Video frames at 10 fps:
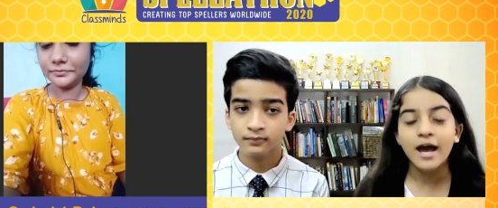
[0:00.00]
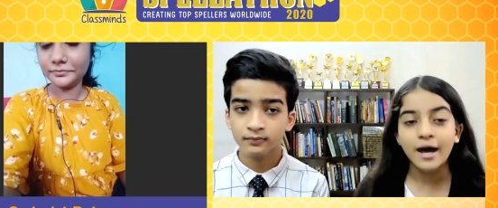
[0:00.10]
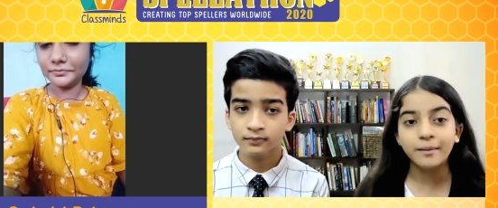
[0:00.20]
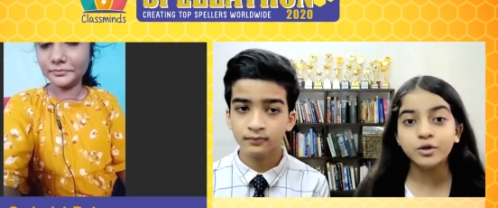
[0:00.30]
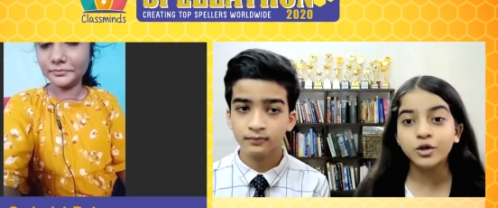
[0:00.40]

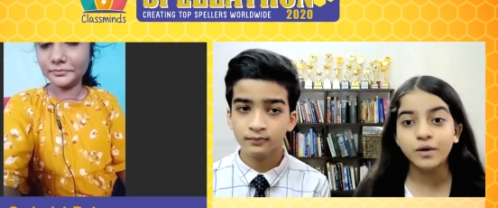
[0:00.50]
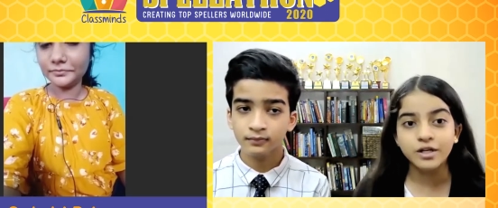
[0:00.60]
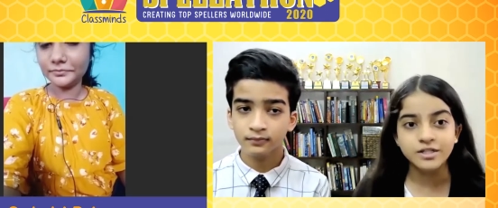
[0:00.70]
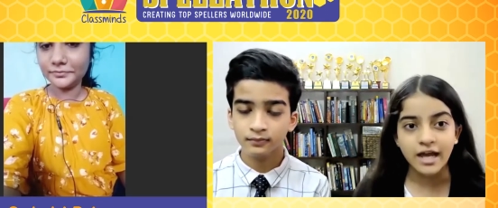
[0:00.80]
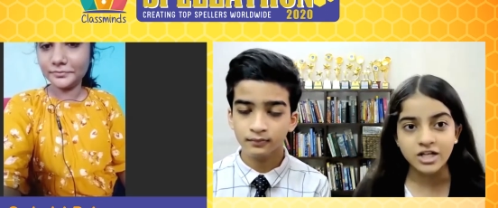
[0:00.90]
Speaker 1: go to our
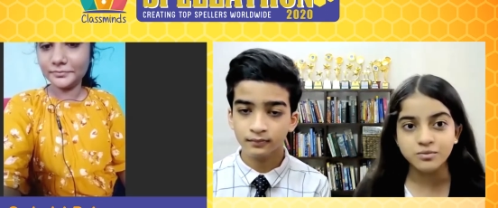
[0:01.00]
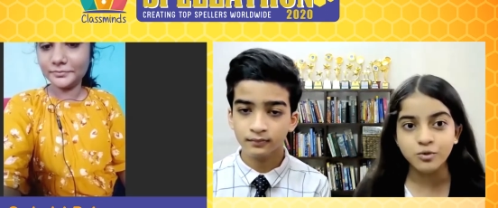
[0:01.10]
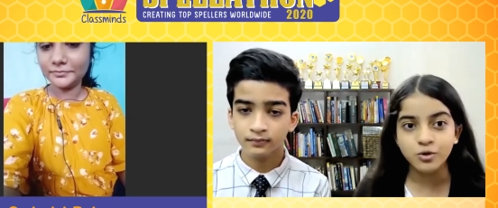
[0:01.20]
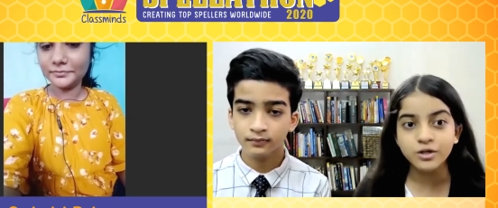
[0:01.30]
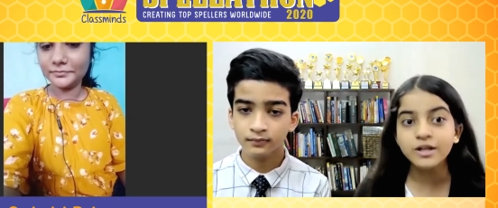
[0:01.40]

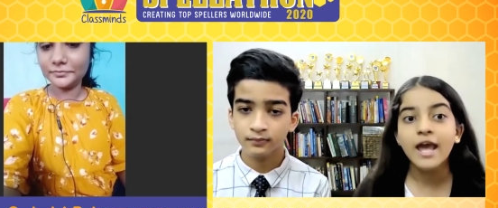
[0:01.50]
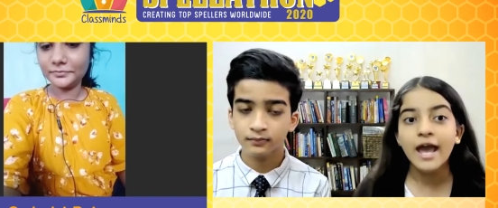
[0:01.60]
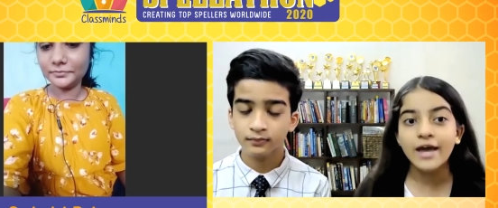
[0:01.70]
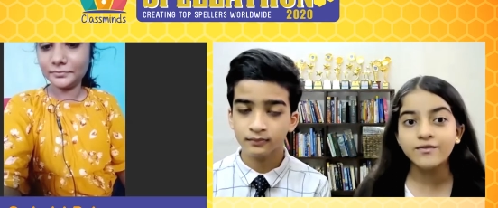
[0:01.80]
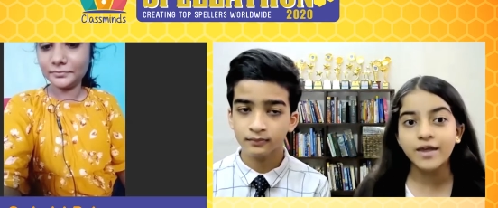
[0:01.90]
dashboard,
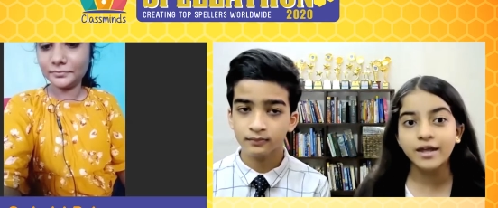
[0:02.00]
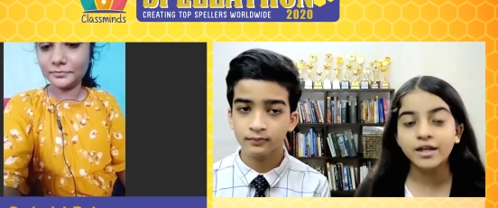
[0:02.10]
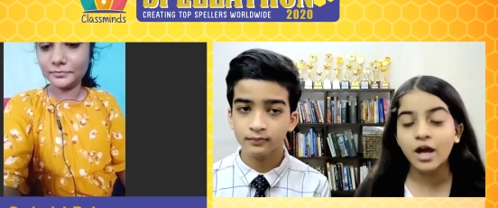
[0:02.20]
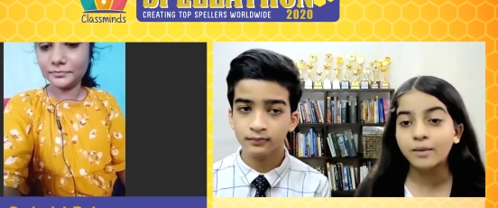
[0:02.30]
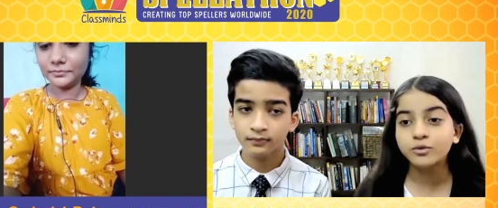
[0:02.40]
and then
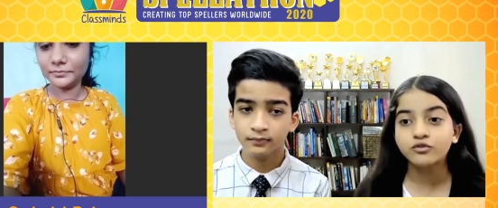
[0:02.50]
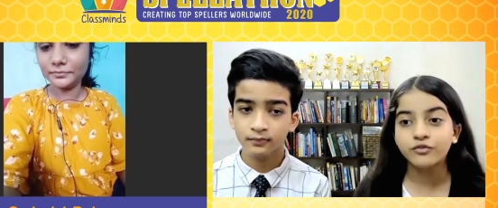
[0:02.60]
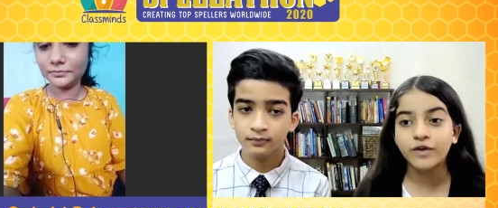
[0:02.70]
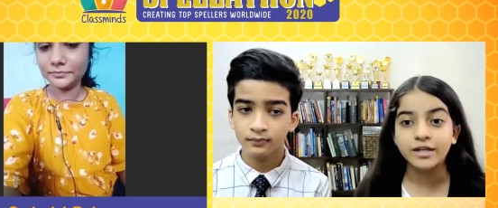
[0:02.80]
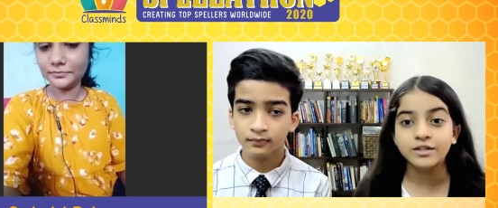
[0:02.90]
you'll
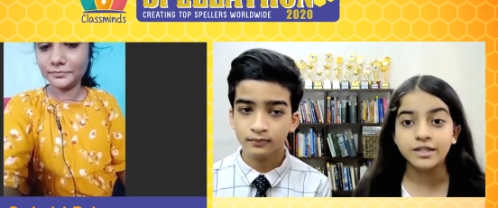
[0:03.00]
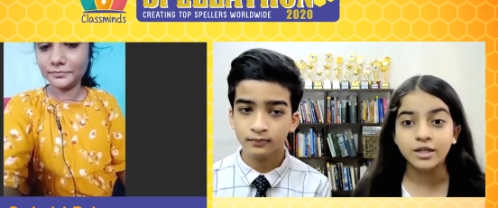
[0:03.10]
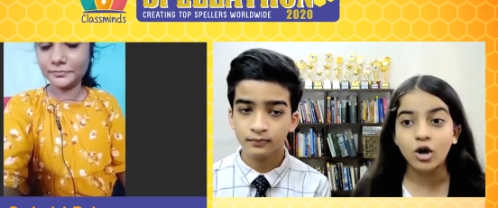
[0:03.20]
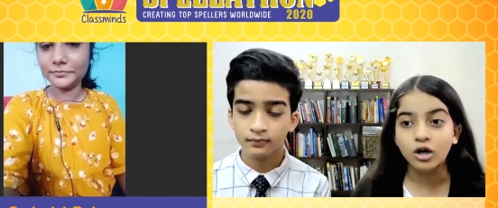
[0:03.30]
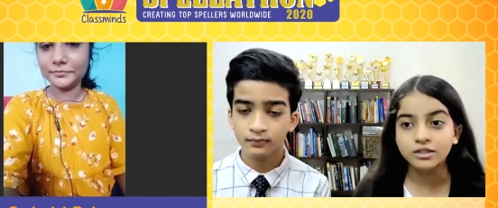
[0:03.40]
find the
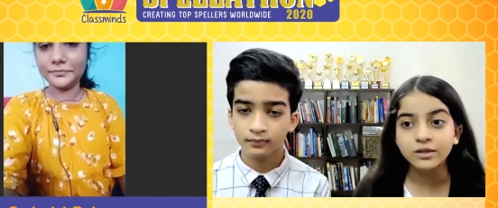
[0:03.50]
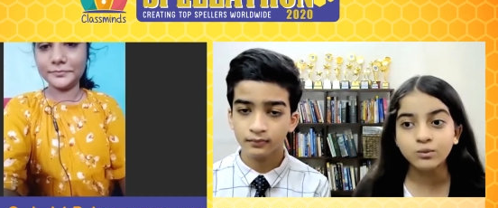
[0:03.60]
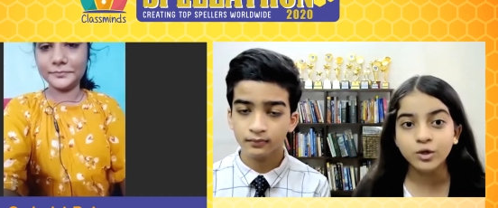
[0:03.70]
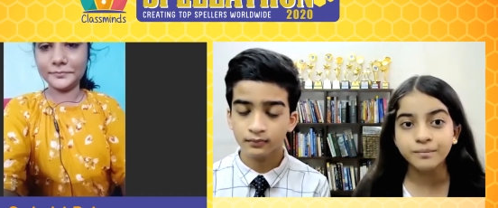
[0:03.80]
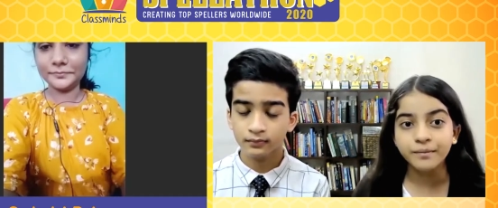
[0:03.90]
online
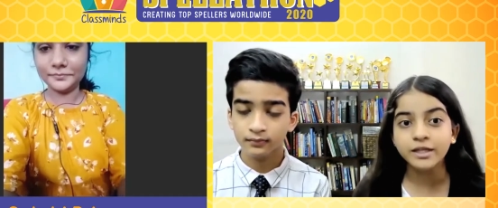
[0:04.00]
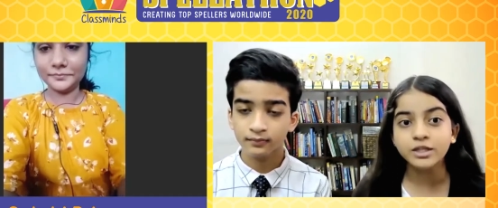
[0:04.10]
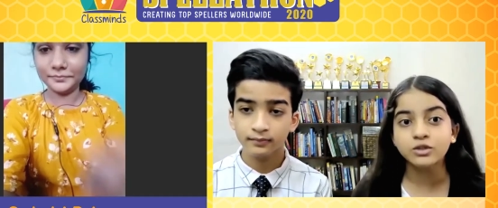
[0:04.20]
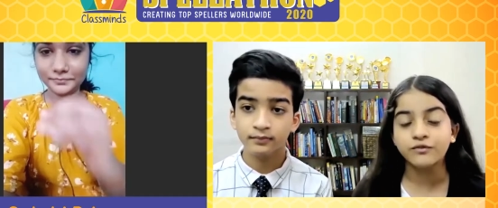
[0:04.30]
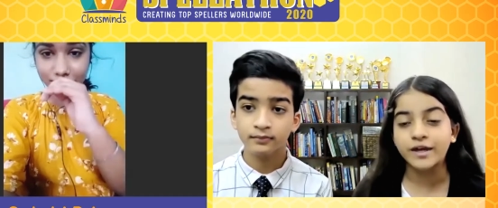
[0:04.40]
word bank, you'll
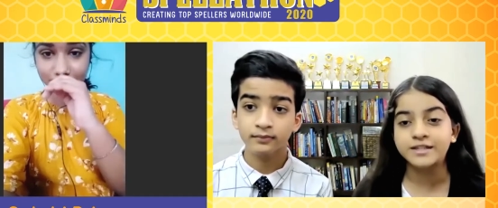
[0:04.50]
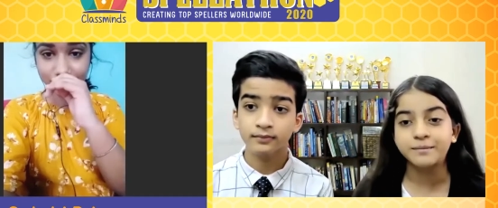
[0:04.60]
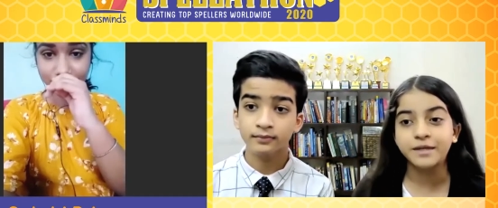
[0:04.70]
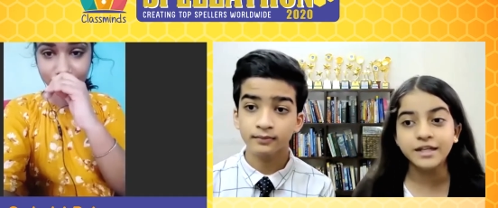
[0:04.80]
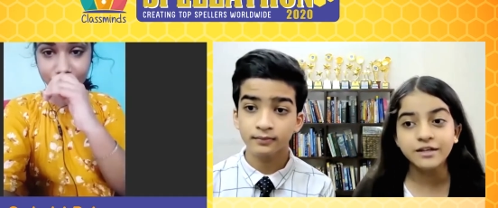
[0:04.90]
find the
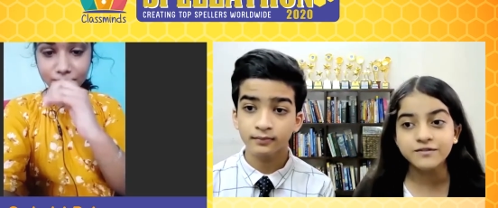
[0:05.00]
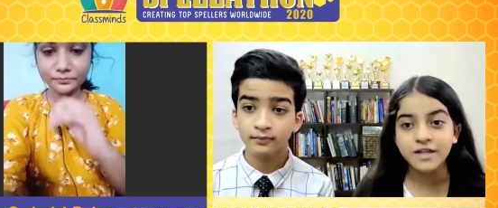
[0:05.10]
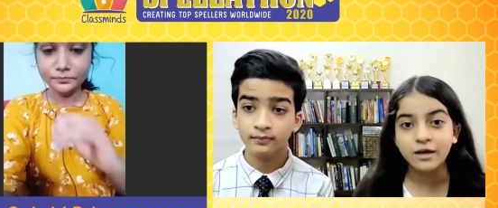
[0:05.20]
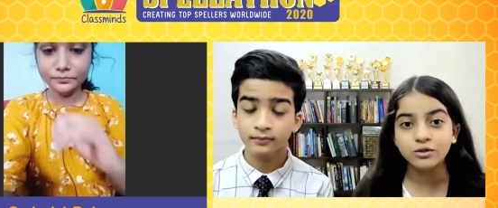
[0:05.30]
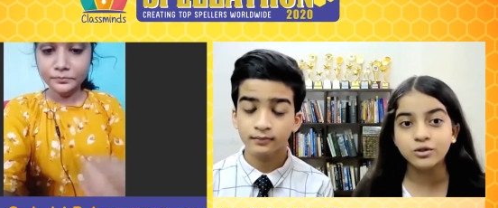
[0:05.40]
PDF
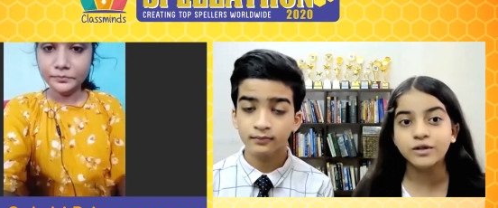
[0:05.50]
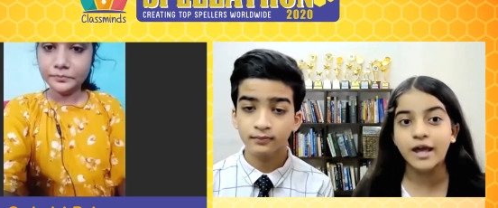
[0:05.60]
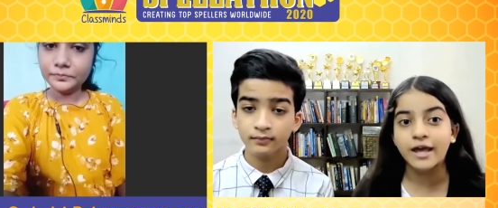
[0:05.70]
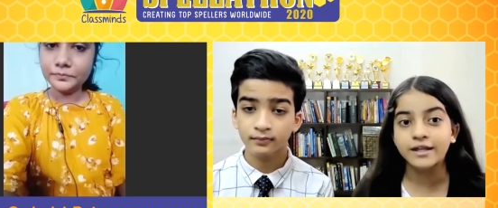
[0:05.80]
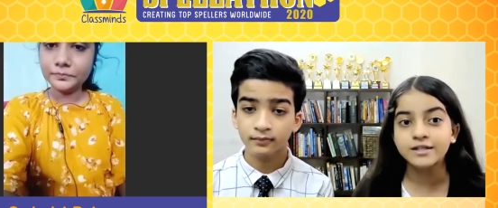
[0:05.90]
download,
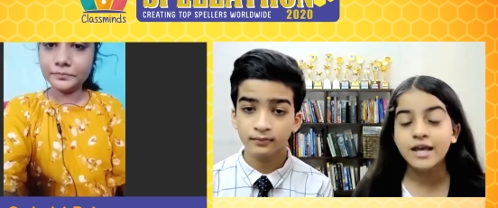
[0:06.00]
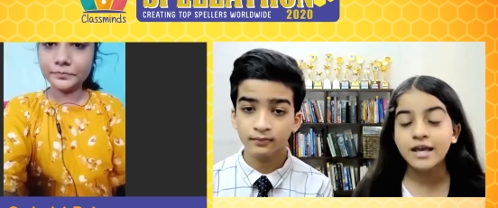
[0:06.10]
and